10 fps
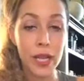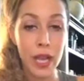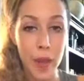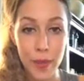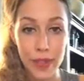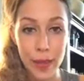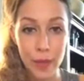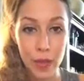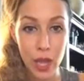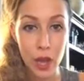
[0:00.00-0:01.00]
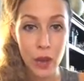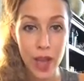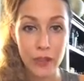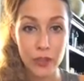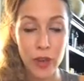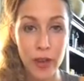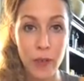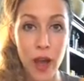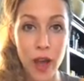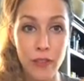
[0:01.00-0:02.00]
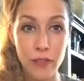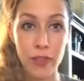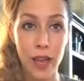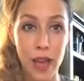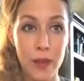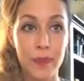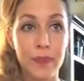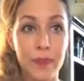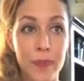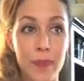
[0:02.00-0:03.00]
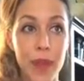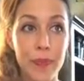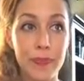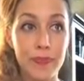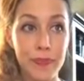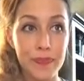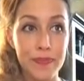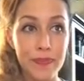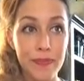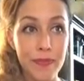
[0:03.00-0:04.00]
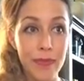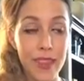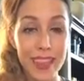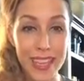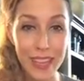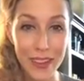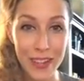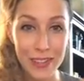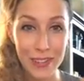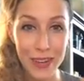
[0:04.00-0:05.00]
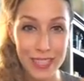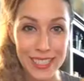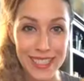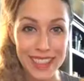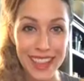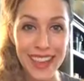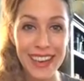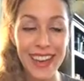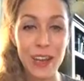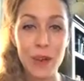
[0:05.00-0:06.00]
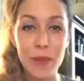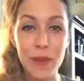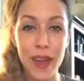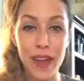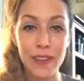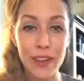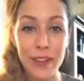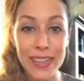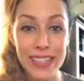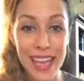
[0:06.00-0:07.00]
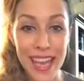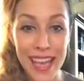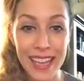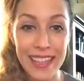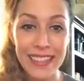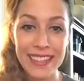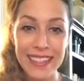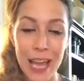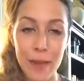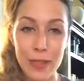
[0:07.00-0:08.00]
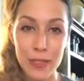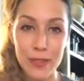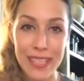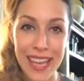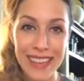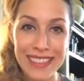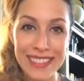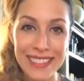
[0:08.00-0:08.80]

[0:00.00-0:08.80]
comment them below after I'm off. But thank you guys for watching, and I hope you have a great day. Happy Tuesday.